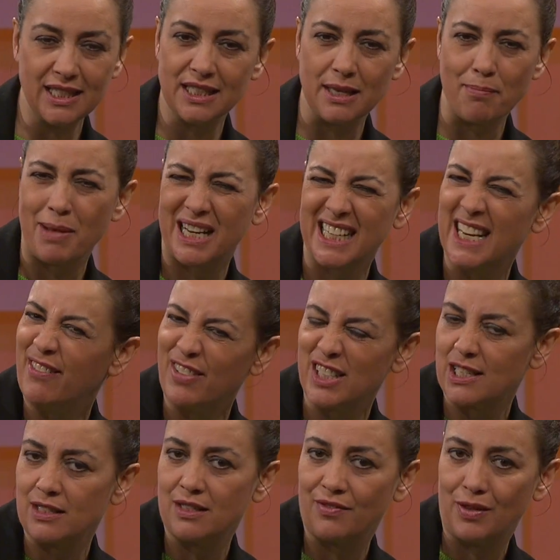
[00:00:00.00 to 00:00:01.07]
is the
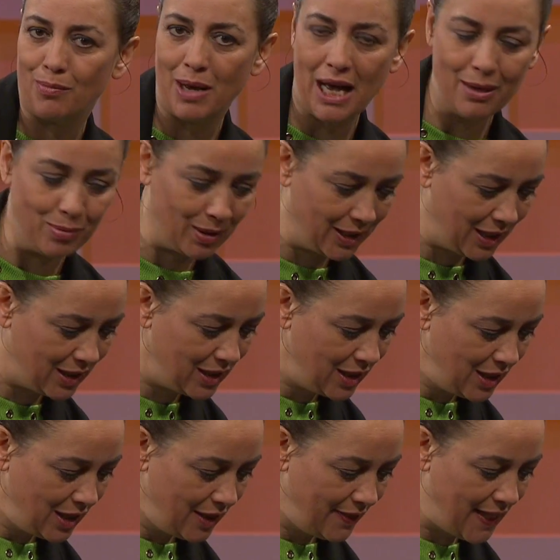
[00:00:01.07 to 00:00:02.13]
magnificence of the Bible, that
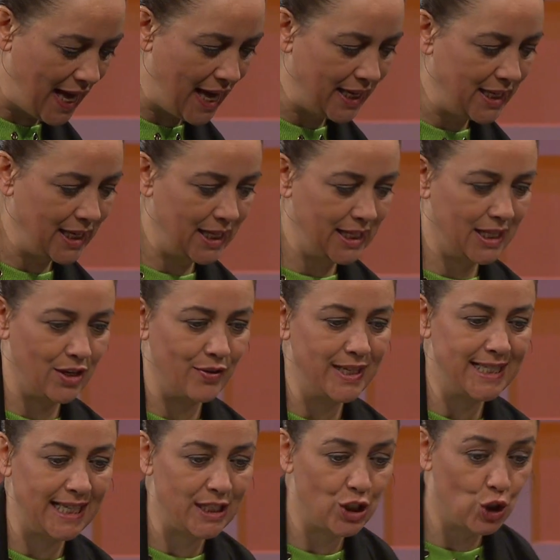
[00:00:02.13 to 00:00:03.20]
there
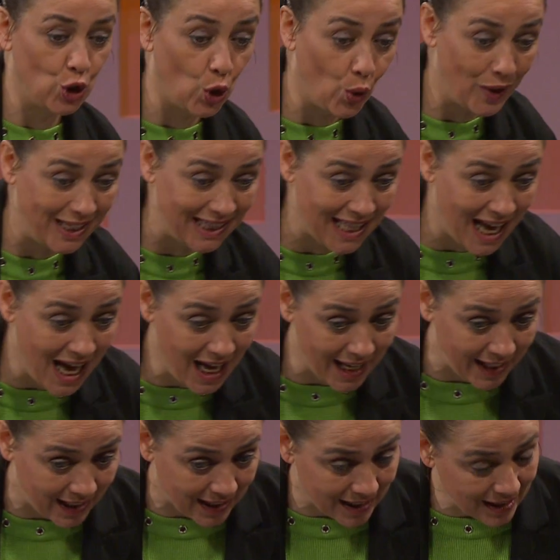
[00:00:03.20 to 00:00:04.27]
is a
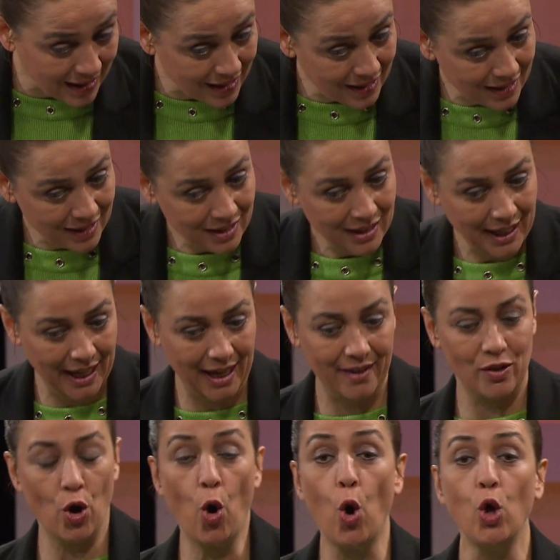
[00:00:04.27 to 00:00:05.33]
storyline. And
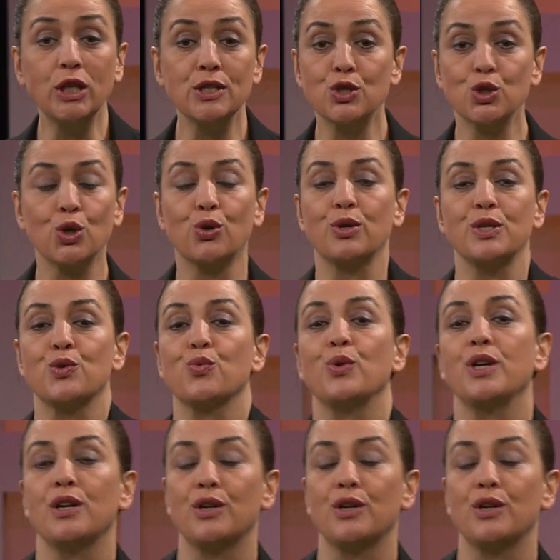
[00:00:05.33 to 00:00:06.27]
all the stories we